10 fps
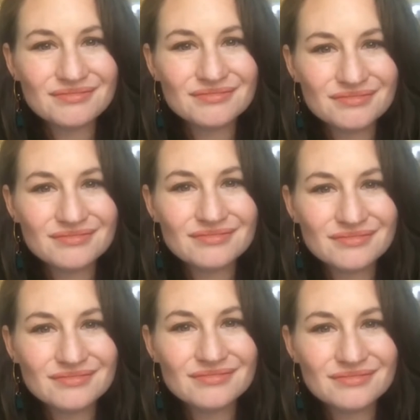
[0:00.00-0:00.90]

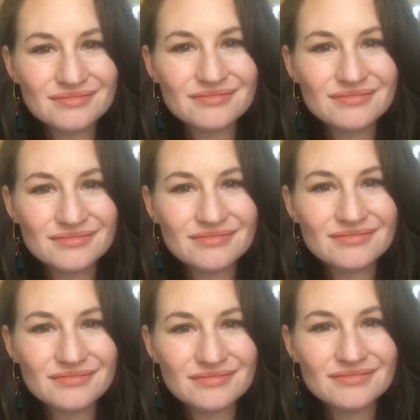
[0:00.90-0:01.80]

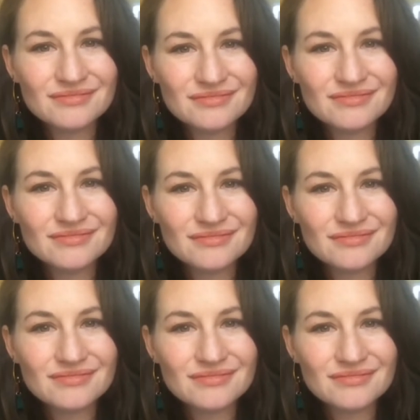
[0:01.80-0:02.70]

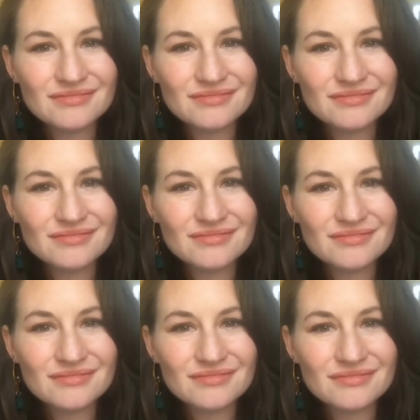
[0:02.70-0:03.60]

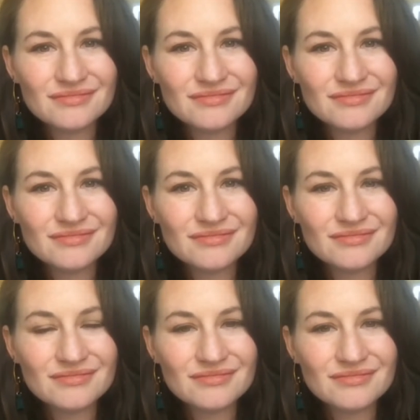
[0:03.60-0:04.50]

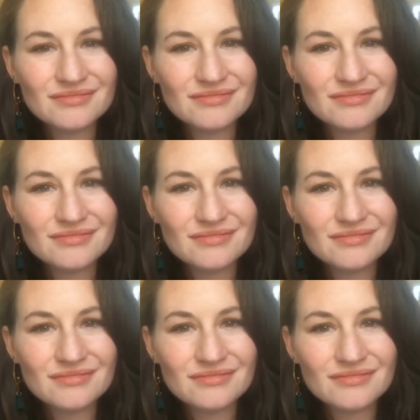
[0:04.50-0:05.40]

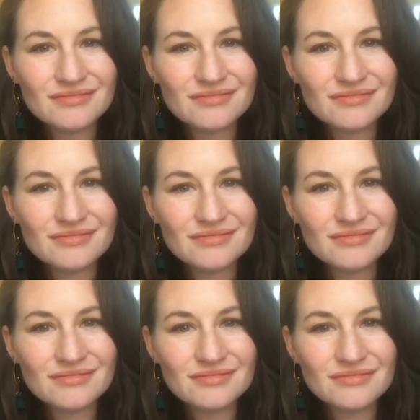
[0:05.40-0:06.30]

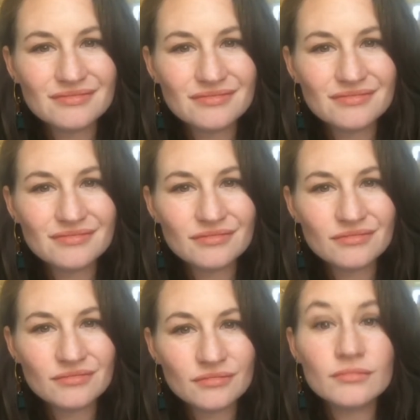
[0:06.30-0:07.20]

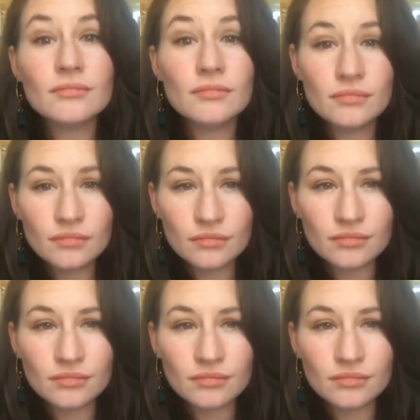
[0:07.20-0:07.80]
This person isn't speaking.